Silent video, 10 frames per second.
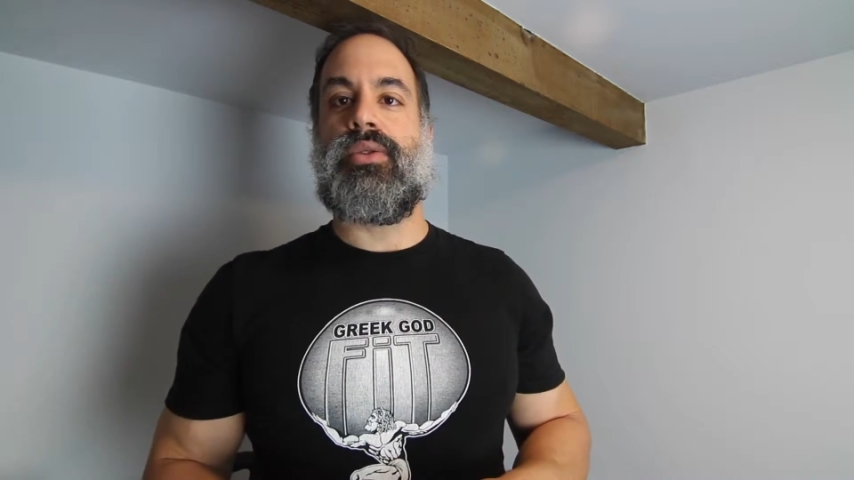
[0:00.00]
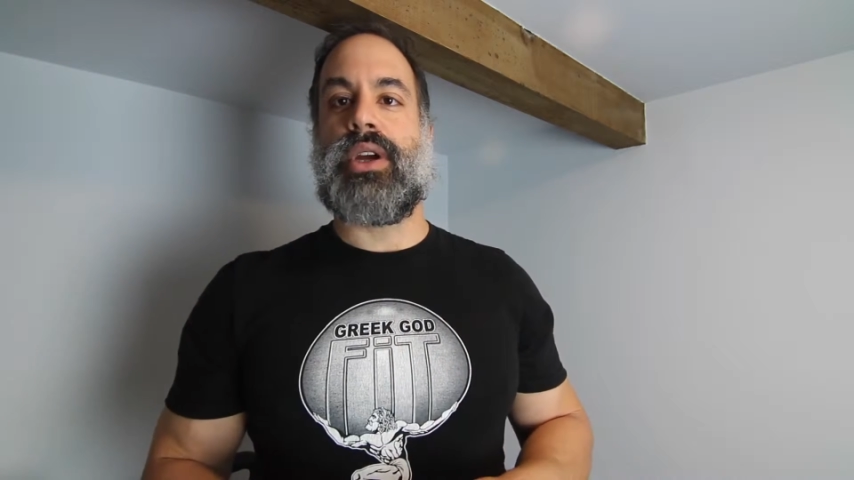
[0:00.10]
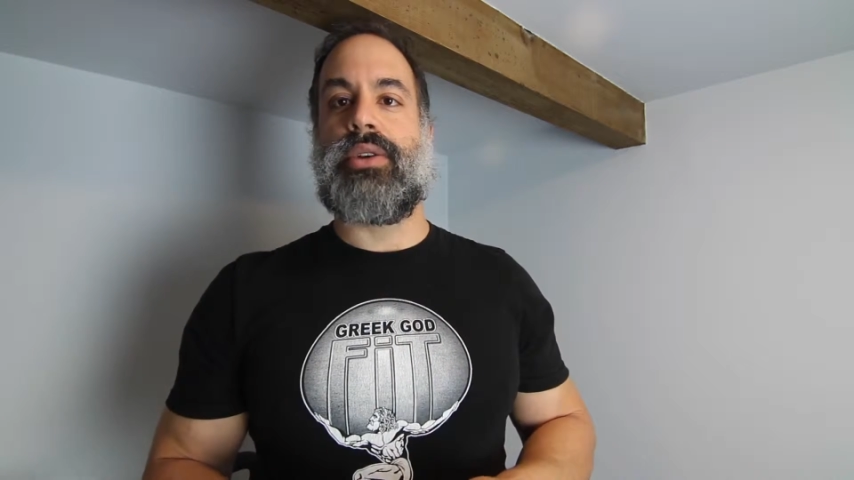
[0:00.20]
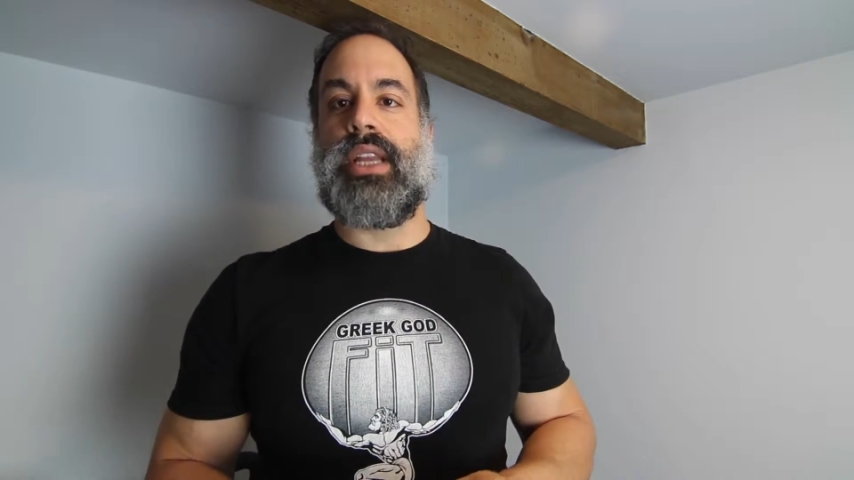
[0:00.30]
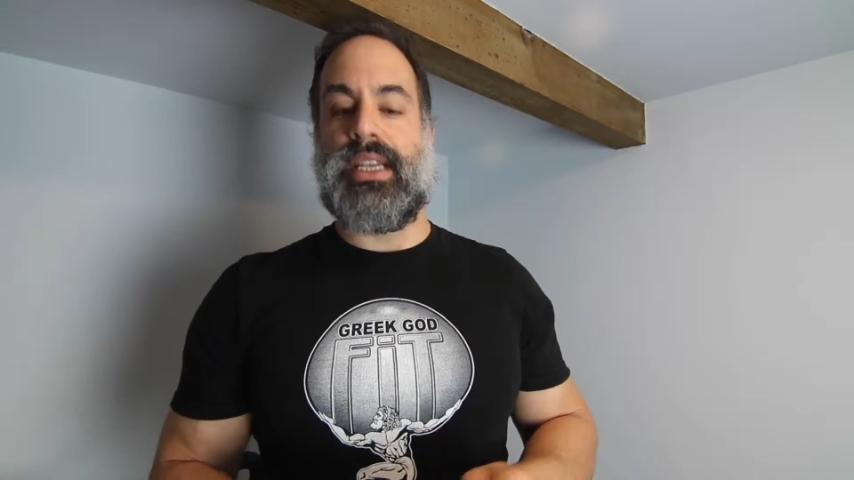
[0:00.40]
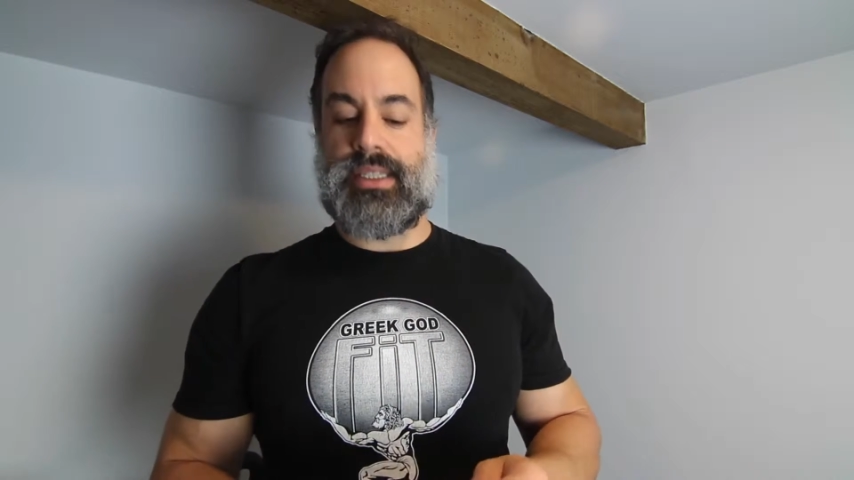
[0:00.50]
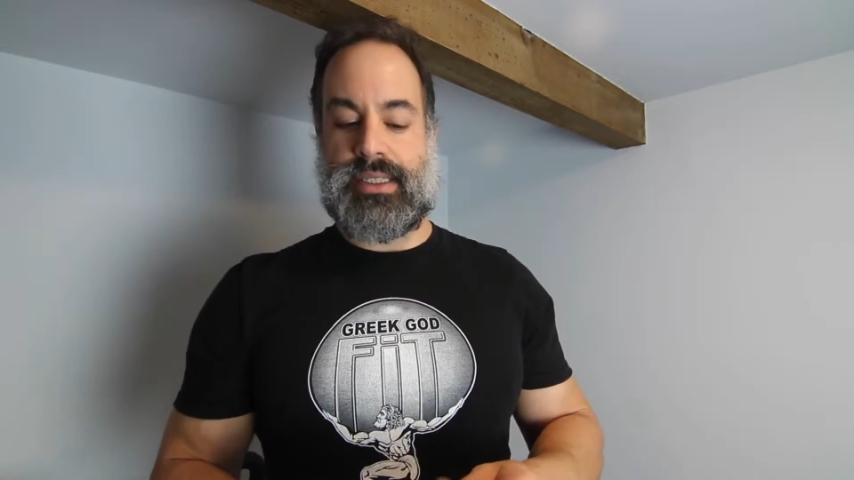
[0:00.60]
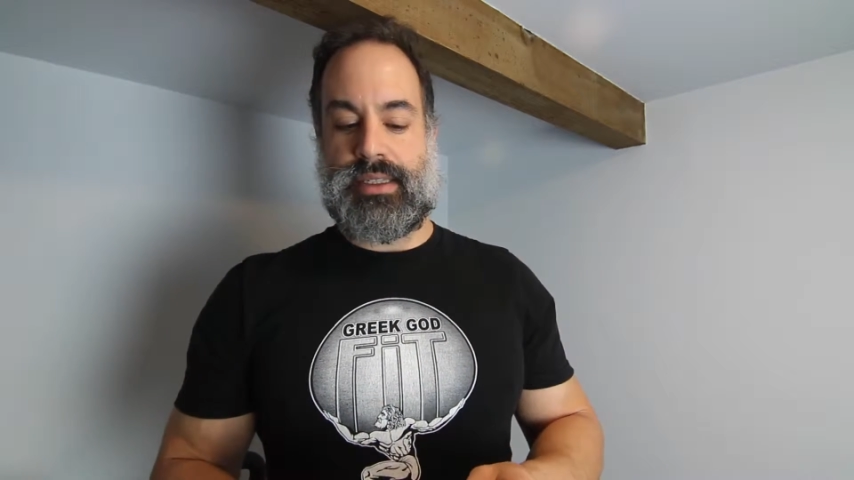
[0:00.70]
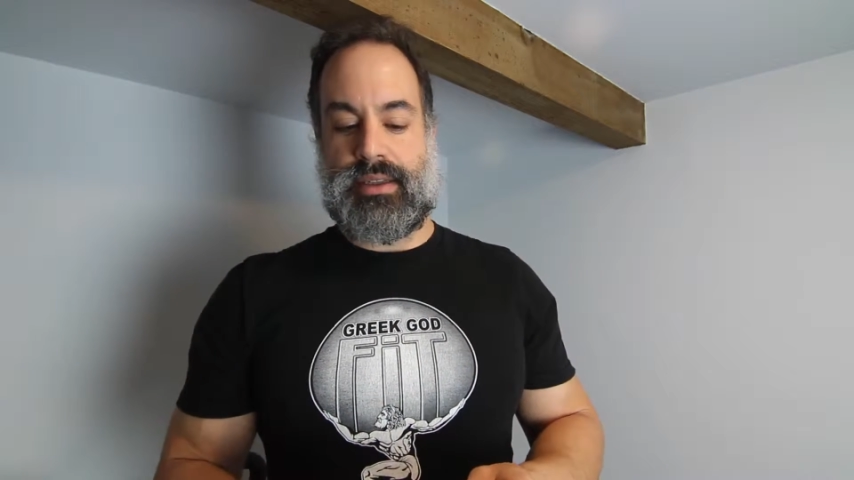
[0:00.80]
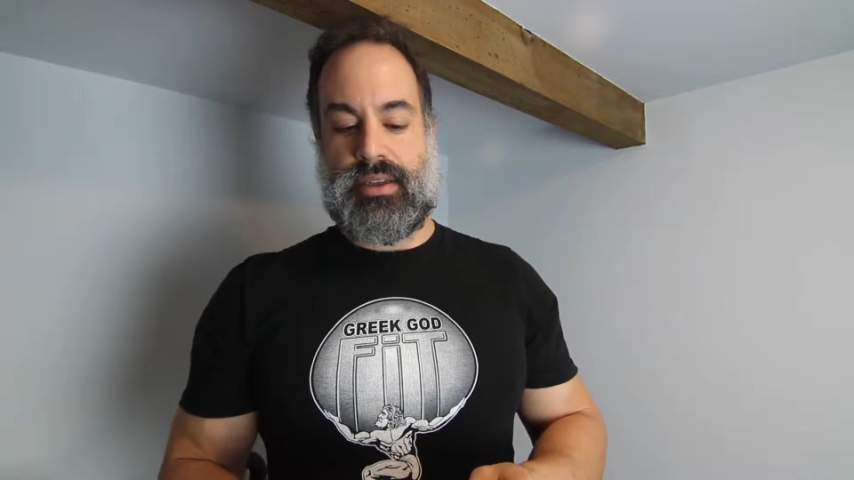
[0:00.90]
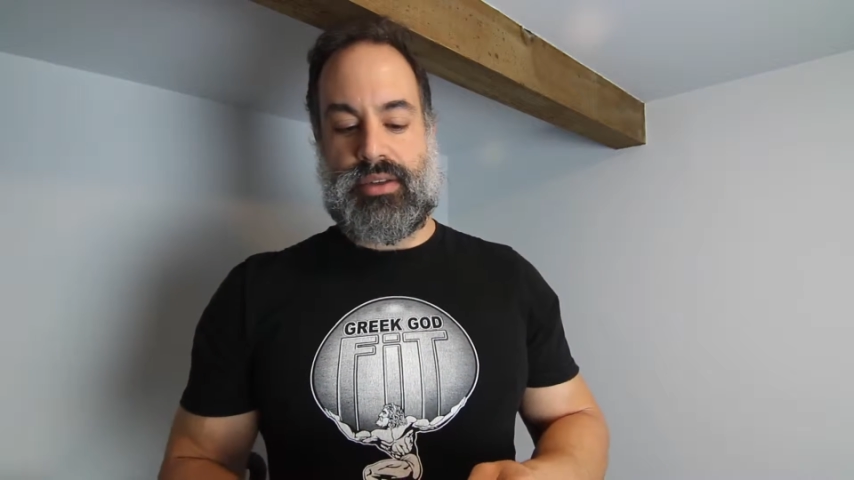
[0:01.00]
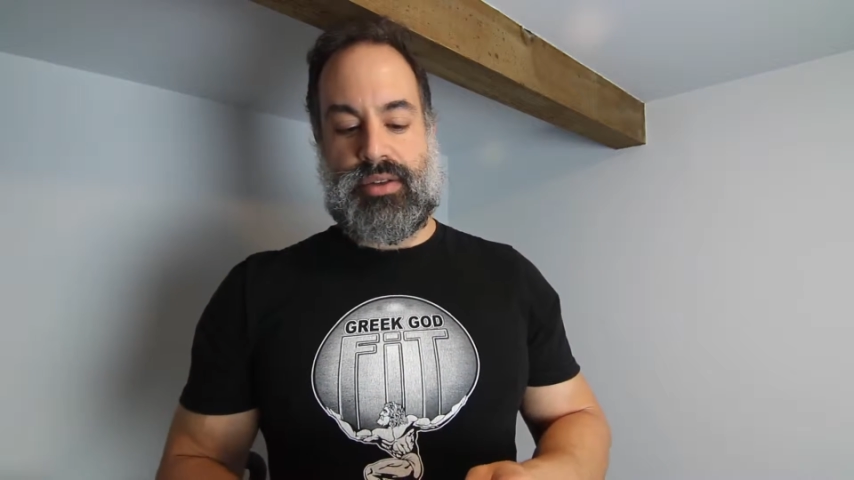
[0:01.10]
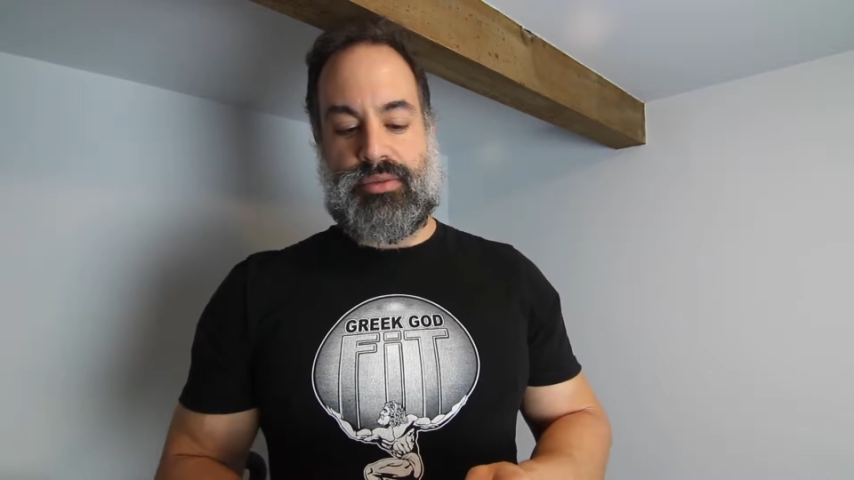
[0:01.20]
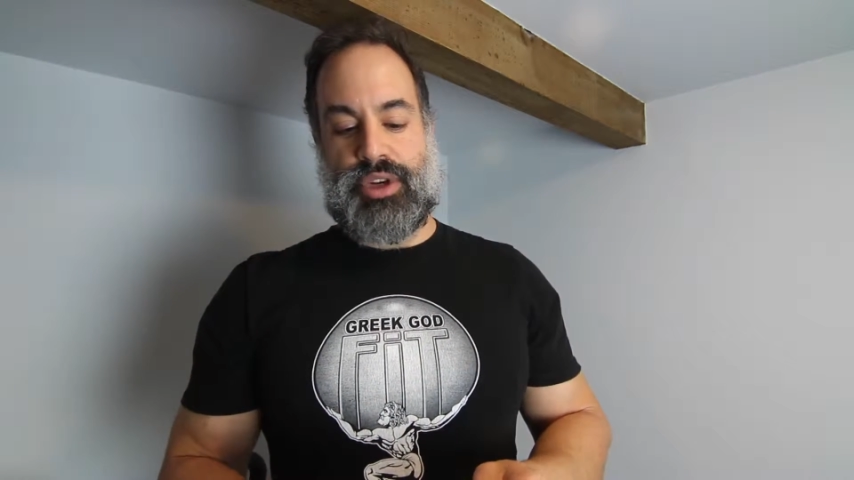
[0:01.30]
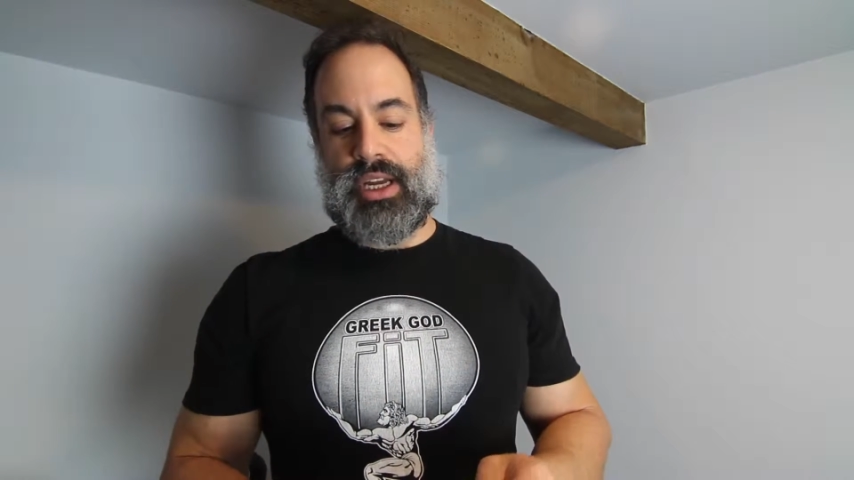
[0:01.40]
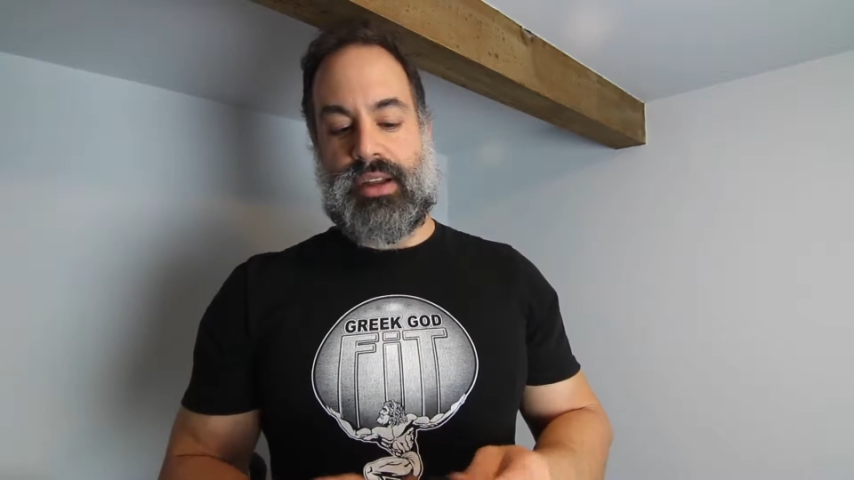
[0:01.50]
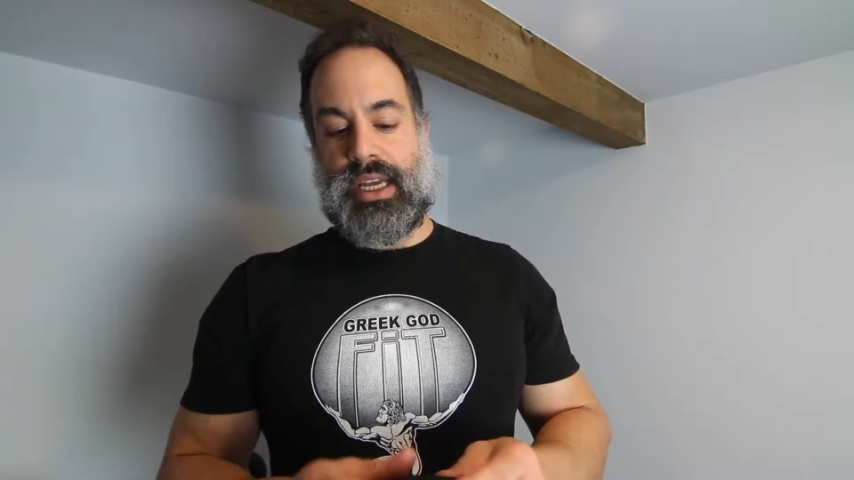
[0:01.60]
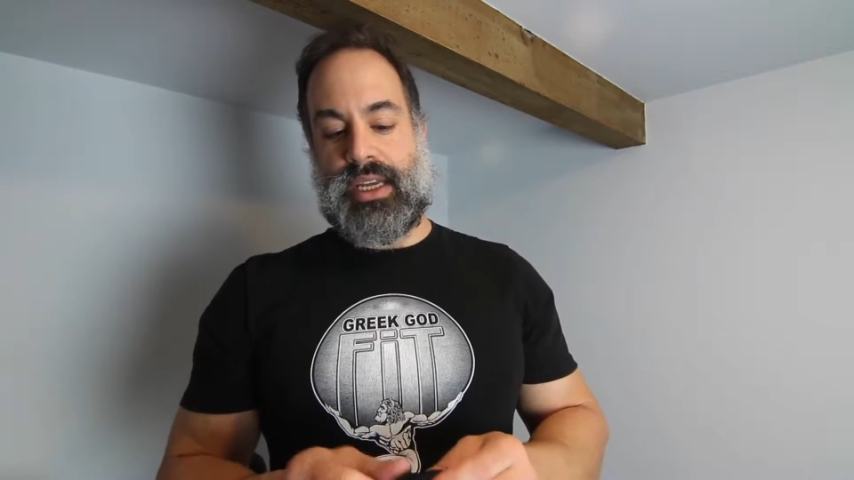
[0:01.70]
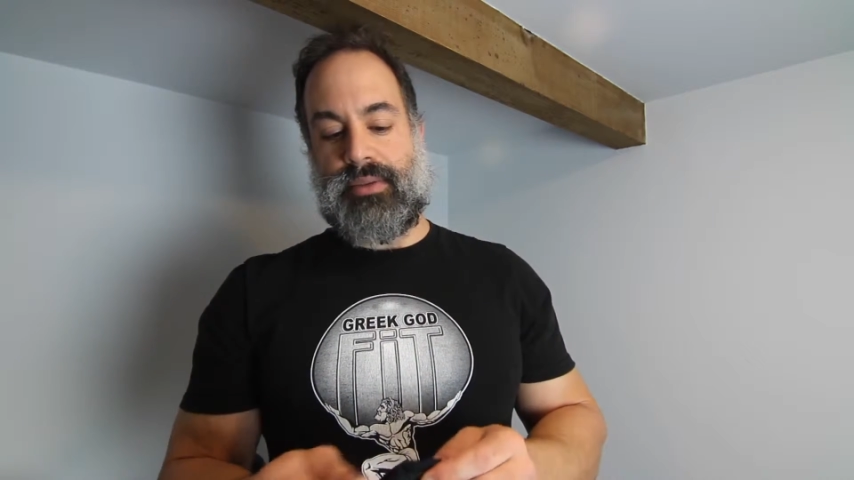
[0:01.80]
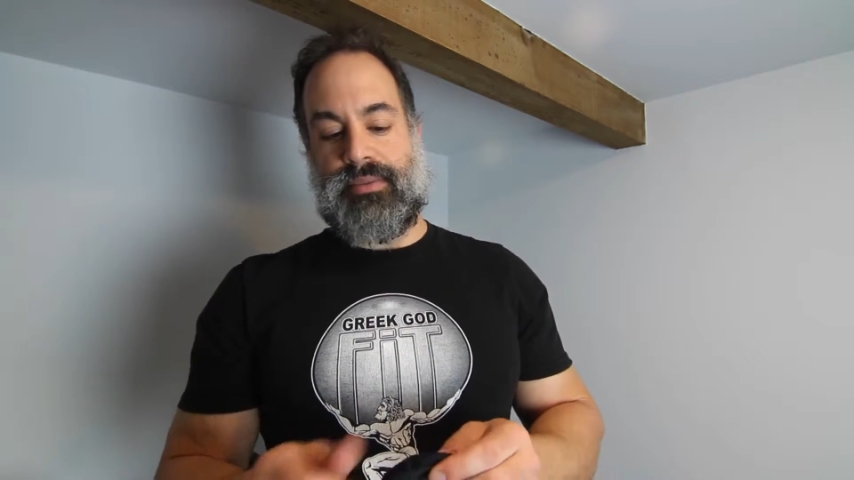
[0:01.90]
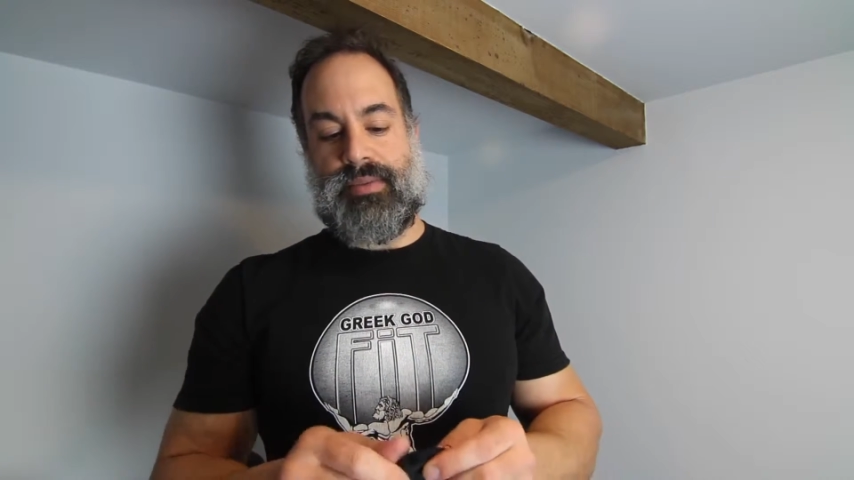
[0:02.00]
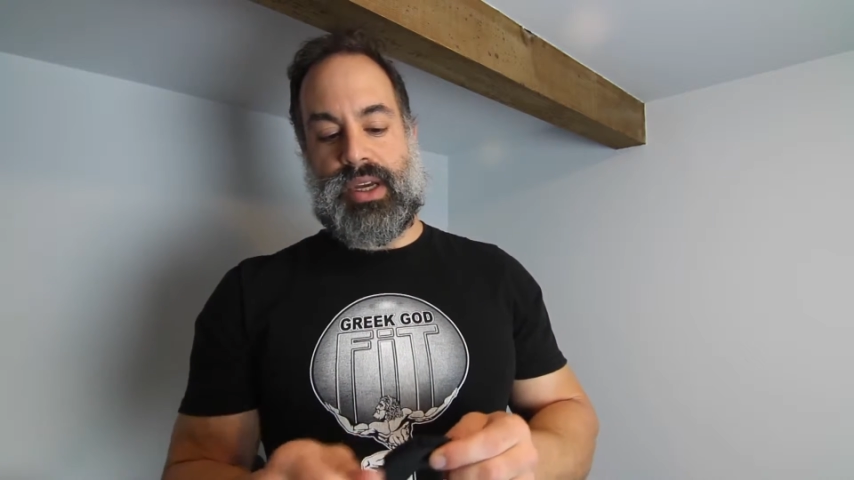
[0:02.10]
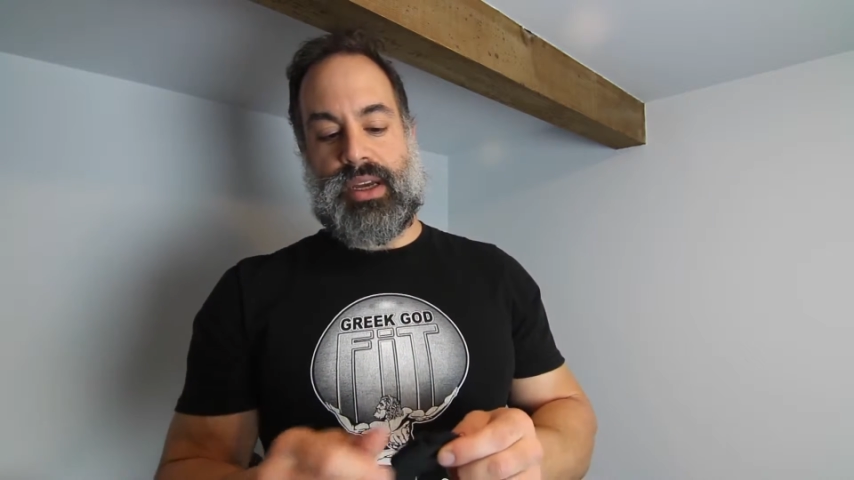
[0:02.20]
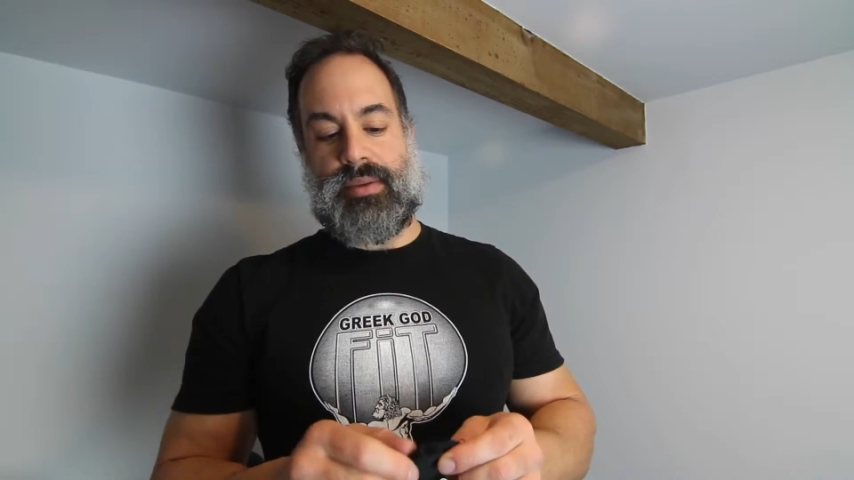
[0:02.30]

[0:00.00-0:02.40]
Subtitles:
quick release, but I don't like them.